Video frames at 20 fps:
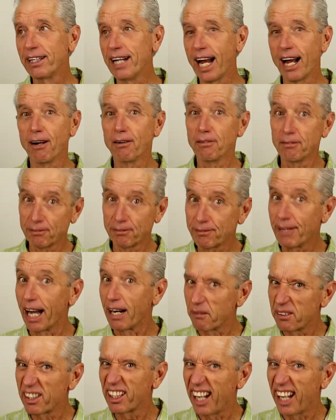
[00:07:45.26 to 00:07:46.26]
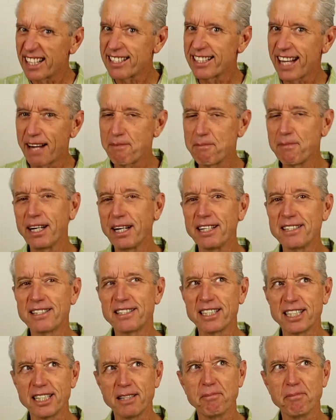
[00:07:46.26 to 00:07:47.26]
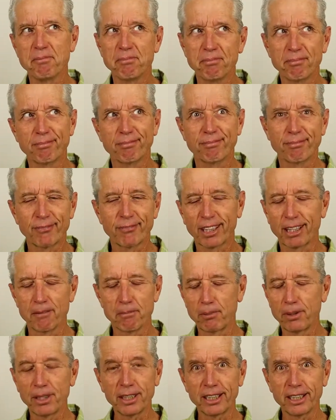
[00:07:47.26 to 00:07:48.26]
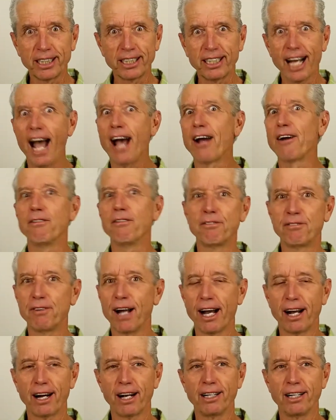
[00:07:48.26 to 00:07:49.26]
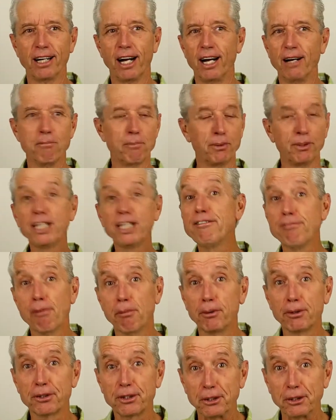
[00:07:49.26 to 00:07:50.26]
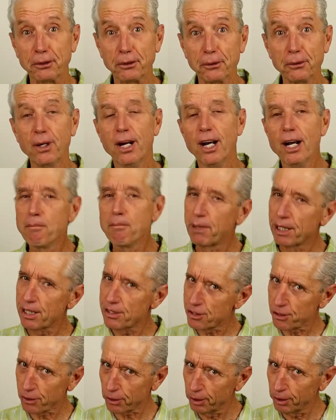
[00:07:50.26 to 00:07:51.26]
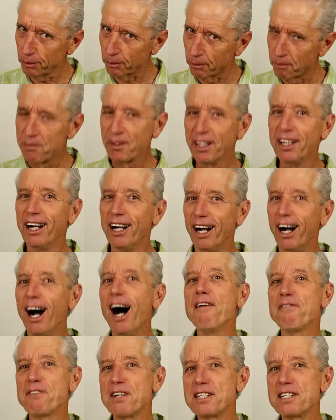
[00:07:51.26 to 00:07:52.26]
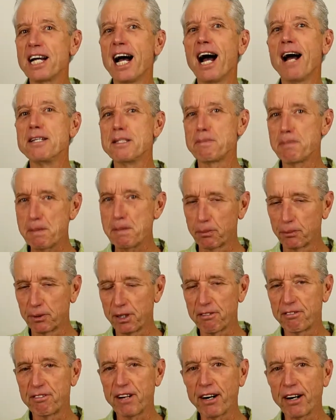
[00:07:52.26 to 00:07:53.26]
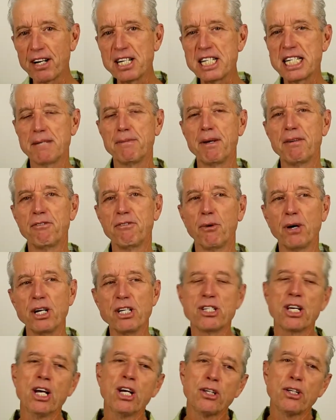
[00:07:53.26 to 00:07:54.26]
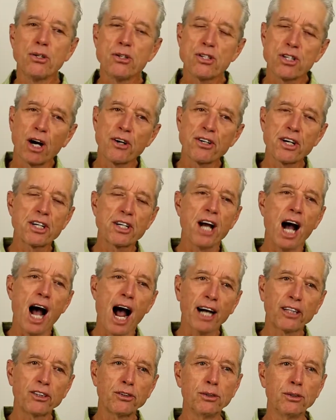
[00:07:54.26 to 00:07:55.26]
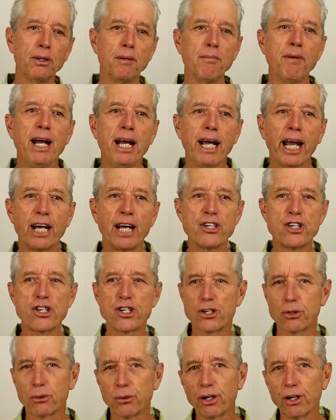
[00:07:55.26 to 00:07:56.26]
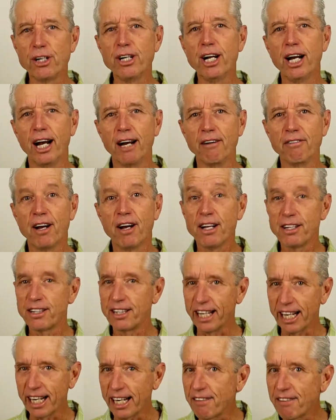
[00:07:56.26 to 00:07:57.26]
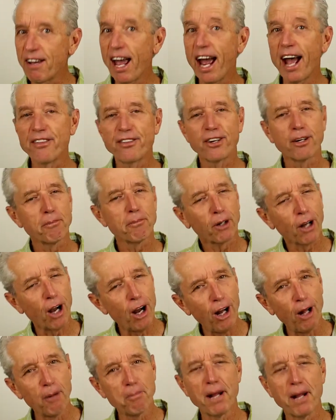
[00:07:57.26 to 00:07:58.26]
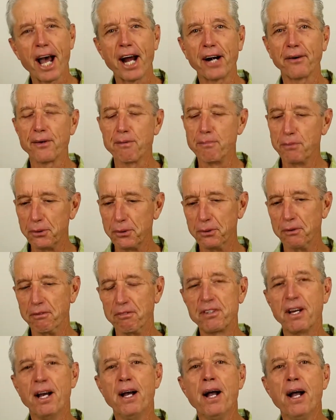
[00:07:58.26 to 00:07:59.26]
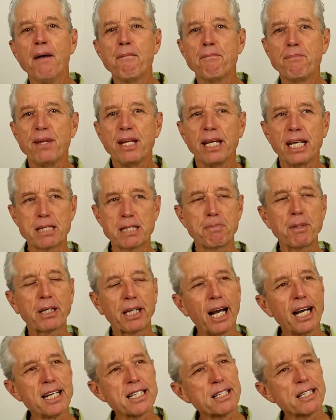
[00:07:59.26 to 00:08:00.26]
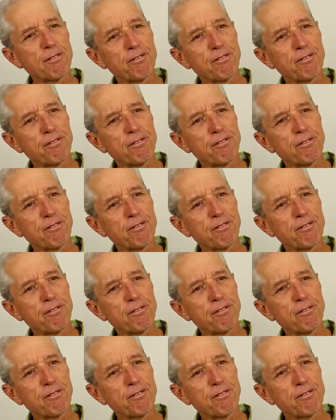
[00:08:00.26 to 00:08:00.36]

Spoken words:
Now, I realize that may seem completely unbelievable to you, but it's true. Oftentimes people with a very timid voice, you start to talk to them and sure enough, they've had their gallbladder removed. It's because